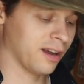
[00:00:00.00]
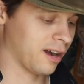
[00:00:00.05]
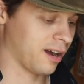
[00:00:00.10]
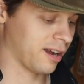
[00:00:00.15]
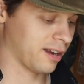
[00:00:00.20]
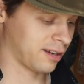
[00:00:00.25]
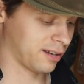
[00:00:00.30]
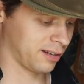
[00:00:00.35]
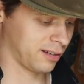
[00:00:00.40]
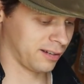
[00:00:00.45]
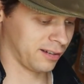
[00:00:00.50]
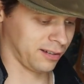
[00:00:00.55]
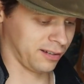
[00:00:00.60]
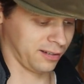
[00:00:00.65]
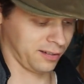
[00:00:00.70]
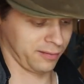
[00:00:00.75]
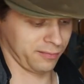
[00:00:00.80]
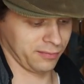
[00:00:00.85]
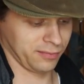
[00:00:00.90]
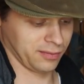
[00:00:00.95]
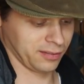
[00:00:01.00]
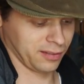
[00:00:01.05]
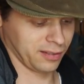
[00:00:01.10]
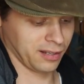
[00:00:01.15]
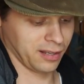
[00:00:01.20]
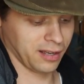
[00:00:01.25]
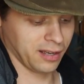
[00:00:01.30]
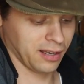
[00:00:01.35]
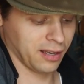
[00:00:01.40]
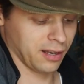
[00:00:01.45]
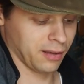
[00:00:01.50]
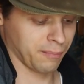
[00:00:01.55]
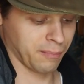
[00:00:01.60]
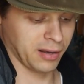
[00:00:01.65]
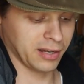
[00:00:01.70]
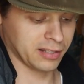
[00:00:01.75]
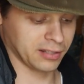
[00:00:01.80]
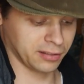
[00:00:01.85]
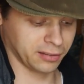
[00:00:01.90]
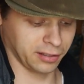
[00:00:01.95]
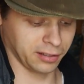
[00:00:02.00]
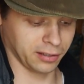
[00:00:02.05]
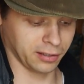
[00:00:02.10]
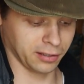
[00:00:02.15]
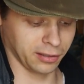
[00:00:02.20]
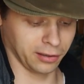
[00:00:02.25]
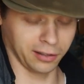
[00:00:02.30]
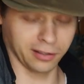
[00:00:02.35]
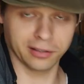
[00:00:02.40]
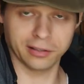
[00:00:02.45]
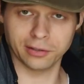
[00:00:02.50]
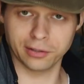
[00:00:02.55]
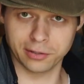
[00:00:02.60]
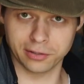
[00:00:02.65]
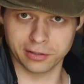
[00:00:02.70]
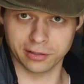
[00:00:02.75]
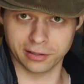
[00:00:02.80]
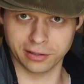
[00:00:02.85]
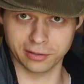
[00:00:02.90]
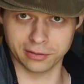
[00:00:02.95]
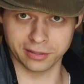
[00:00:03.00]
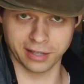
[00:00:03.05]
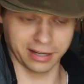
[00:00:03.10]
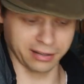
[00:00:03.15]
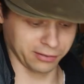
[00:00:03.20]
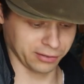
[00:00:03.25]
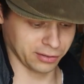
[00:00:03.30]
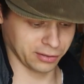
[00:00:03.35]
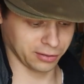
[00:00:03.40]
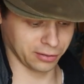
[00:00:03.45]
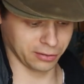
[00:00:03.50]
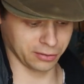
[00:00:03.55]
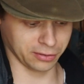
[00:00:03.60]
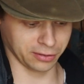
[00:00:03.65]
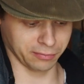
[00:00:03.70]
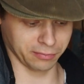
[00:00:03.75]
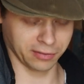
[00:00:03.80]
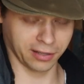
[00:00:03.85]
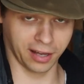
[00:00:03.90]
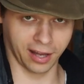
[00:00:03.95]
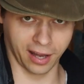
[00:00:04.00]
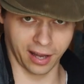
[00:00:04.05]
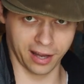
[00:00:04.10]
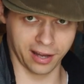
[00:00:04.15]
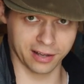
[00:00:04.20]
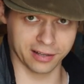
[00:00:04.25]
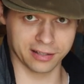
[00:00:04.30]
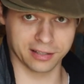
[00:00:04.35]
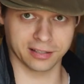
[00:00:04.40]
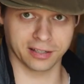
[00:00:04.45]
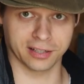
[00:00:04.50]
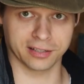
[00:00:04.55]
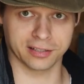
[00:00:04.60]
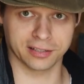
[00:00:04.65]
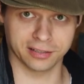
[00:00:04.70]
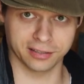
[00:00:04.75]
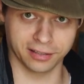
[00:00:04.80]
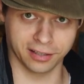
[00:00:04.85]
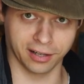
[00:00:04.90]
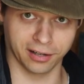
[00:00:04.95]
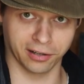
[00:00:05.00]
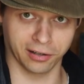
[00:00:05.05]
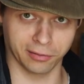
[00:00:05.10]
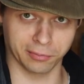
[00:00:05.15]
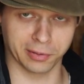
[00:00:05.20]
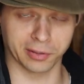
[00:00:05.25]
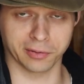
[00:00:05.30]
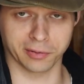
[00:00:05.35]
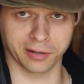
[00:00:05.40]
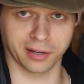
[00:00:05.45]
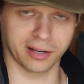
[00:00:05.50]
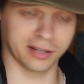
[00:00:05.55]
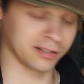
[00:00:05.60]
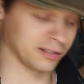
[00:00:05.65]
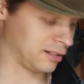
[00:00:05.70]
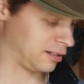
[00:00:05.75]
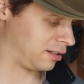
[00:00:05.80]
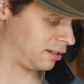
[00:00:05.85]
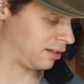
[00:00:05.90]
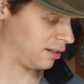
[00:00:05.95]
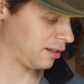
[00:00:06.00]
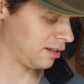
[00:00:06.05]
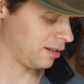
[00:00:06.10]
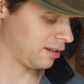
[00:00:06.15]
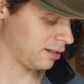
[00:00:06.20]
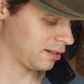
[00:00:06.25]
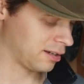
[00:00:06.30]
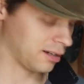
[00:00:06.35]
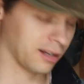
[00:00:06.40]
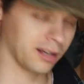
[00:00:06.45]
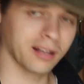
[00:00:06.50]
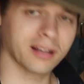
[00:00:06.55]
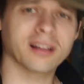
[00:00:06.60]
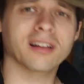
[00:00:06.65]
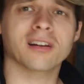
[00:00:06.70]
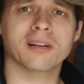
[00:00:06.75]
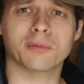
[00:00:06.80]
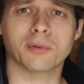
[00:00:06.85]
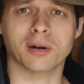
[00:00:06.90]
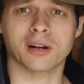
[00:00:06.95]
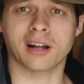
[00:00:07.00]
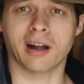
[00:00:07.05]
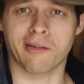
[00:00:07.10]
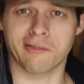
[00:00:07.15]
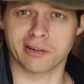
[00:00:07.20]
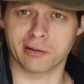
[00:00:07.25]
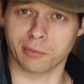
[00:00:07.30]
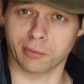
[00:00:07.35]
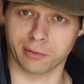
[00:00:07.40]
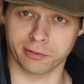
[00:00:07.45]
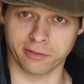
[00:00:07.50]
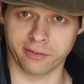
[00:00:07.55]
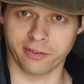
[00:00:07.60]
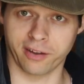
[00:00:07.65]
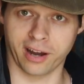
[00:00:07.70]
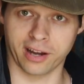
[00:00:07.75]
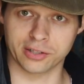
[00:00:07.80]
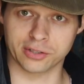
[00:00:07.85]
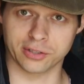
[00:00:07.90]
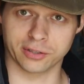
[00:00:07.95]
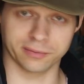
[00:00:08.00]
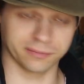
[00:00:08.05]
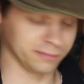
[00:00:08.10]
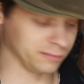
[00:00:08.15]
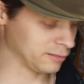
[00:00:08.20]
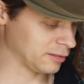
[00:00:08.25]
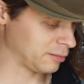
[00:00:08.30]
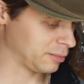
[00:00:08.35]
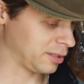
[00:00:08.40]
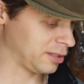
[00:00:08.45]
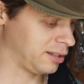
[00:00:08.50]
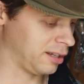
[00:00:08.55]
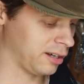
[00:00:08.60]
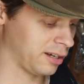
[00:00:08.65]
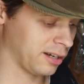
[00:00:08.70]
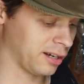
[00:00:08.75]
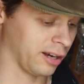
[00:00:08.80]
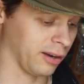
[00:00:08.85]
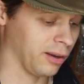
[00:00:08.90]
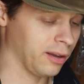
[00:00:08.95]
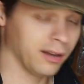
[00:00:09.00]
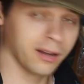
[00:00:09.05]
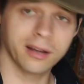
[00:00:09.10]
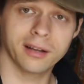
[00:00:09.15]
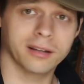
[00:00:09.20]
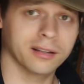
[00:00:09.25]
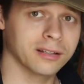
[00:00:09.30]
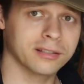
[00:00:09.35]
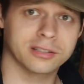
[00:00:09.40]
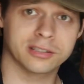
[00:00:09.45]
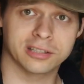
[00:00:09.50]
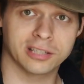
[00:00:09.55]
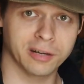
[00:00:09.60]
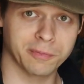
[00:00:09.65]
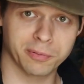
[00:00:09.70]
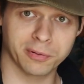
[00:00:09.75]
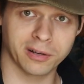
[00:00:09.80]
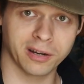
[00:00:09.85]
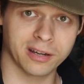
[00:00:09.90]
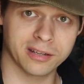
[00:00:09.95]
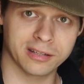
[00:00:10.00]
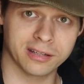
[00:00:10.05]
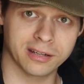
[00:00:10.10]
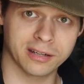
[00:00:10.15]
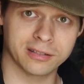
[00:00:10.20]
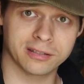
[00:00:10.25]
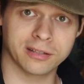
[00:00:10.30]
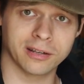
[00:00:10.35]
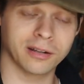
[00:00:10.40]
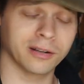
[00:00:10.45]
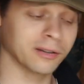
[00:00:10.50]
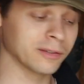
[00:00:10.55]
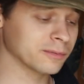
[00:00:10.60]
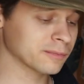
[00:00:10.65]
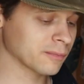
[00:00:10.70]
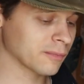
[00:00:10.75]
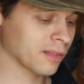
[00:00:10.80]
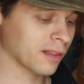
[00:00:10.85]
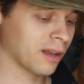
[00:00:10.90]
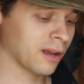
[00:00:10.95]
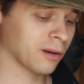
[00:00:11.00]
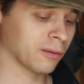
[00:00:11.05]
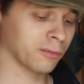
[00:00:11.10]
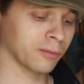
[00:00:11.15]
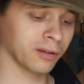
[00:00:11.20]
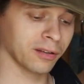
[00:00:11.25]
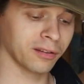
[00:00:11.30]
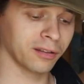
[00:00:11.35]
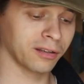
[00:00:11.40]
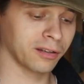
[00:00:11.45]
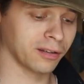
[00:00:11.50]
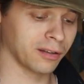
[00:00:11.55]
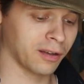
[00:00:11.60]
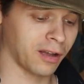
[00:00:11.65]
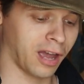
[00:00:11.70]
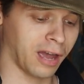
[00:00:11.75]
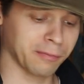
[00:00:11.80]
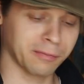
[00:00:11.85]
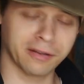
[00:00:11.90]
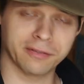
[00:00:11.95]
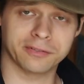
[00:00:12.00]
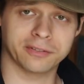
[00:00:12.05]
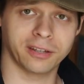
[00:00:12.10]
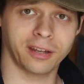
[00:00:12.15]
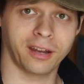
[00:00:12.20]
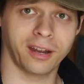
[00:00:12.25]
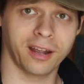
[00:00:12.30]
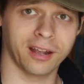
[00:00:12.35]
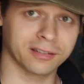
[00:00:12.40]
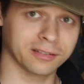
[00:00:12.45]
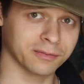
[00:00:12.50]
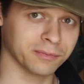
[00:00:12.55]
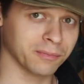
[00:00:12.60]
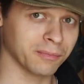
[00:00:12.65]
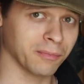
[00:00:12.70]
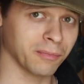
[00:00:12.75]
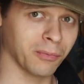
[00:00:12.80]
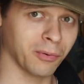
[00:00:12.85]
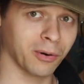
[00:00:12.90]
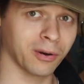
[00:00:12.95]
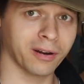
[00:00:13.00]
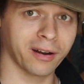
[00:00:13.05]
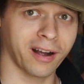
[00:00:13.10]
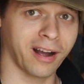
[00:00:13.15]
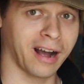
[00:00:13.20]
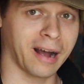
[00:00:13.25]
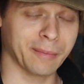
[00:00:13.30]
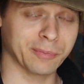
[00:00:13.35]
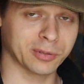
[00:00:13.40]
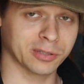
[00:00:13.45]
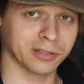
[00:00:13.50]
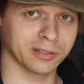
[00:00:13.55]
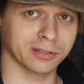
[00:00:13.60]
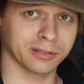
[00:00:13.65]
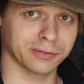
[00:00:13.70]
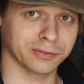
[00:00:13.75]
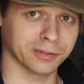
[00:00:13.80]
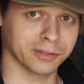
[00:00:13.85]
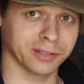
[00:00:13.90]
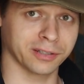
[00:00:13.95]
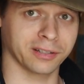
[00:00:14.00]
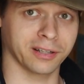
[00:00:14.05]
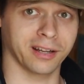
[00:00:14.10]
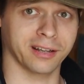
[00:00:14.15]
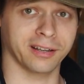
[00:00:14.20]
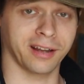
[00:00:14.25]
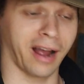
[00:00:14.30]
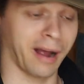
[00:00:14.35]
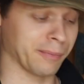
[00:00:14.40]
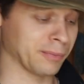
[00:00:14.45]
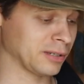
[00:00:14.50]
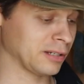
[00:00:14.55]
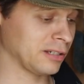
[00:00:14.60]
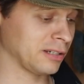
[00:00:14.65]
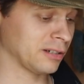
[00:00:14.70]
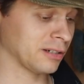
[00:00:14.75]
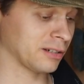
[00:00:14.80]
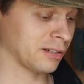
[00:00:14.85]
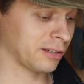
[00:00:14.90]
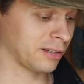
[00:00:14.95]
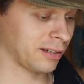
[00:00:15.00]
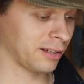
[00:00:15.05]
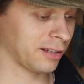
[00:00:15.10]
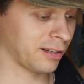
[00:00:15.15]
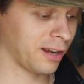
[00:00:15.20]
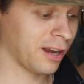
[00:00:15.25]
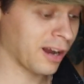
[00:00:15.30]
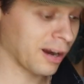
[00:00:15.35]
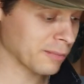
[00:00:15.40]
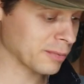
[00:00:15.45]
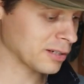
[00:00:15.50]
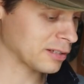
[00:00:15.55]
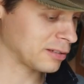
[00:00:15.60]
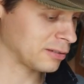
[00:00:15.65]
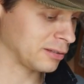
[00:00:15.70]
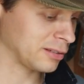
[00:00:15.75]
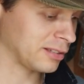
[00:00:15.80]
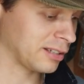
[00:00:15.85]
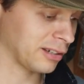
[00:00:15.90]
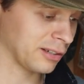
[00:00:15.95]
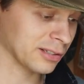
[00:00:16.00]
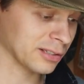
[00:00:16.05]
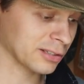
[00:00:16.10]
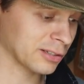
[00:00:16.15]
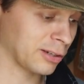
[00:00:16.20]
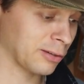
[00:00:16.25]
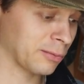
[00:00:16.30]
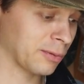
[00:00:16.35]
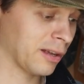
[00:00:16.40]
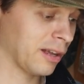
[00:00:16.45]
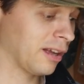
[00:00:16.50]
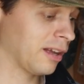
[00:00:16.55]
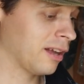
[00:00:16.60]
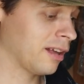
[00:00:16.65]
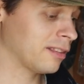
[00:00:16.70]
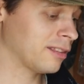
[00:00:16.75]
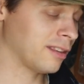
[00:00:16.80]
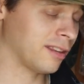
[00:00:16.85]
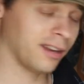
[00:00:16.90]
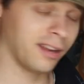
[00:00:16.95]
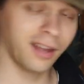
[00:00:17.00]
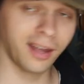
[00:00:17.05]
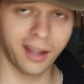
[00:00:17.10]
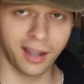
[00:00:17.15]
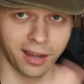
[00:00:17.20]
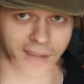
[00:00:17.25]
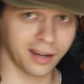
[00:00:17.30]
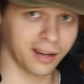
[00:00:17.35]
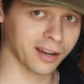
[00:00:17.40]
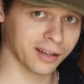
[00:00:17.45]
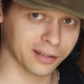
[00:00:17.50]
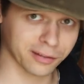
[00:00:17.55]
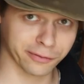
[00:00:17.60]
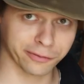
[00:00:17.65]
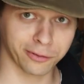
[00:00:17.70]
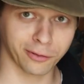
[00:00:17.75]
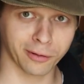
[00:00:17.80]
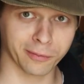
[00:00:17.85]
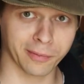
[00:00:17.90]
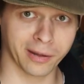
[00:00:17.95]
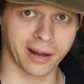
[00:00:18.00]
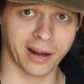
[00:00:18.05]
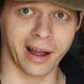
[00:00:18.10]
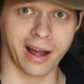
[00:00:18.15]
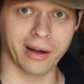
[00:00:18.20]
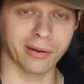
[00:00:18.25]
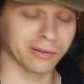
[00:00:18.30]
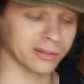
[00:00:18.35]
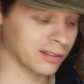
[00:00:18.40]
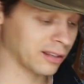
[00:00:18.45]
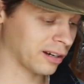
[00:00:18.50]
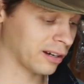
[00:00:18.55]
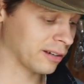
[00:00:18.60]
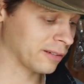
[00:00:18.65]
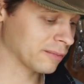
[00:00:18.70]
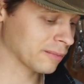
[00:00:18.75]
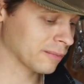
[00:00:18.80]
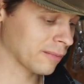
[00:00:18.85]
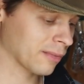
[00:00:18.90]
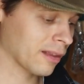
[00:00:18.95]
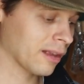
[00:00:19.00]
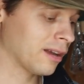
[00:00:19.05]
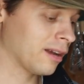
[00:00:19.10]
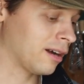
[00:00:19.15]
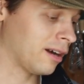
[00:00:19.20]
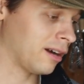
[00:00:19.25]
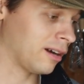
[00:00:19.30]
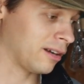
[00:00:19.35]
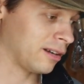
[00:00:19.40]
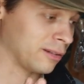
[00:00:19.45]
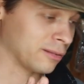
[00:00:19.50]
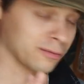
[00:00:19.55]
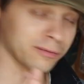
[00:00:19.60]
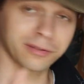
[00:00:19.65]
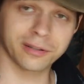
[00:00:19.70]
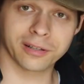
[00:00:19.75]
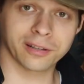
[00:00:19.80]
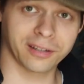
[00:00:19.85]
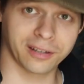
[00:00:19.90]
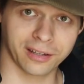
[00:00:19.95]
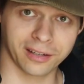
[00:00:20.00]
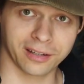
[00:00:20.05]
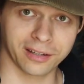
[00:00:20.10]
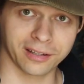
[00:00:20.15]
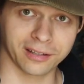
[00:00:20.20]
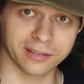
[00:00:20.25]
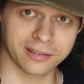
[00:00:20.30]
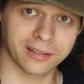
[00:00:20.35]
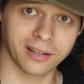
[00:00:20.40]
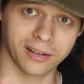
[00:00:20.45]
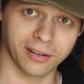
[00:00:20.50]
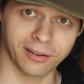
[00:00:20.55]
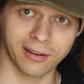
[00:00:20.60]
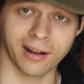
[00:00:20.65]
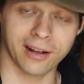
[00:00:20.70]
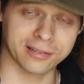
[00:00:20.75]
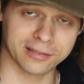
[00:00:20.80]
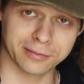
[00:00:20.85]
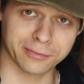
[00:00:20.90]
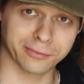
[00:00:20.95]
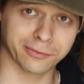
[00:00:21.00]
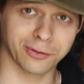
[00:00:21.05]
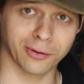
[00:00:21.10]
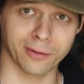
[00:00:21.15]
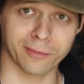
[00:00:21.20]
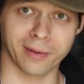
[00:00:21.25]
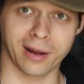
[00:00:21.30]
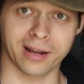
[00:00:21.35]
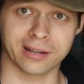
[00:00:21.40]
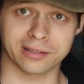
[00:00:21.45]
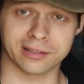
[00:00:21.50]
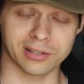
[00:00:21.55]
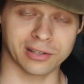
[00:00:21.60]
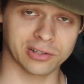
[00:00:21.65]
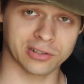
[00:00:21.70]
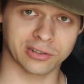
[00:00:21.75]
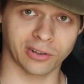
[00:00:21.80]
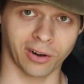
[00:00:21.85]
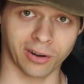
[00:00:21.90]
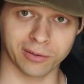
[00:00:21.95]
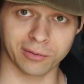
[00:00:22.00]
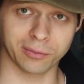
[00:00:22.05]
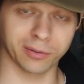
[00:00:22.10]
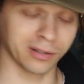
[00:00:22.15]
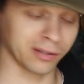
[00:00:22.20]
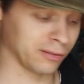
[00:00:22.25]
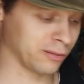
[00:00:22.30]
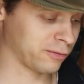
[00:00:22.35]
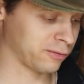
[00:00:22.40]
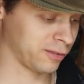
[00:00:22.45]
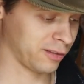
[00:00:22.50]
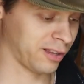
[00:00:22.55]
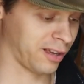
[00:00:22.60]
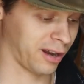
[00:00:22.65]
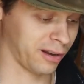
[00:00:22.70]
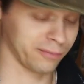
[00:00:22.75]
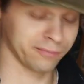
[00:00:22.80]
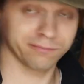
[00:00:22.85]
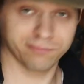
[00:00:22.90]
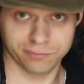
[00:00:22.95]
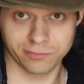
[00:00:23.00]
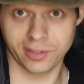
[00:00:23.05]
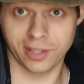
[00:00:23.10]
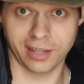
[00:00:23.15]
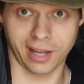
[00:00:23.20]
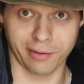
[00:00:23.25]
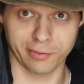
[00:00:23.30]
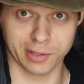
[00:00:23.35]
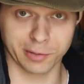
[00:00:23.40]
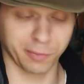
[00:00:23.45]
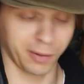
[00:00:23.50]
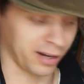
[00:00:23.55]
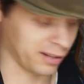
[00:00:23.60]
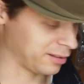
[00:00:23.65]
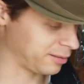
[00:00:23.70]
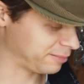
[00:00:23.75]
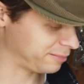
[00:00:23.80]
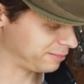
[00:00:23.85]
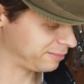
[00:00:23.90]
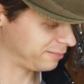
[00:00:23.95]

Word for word: I can basically loosen those Allen screws and key it such so that it'll be oriented, you know, in a little more comfortable of a fashion. But there you go. Super easy to do. Really, MFT has more options for adapting your camera to a telescope than any other format out there. It really is an awesome format to start with for that, in that respect.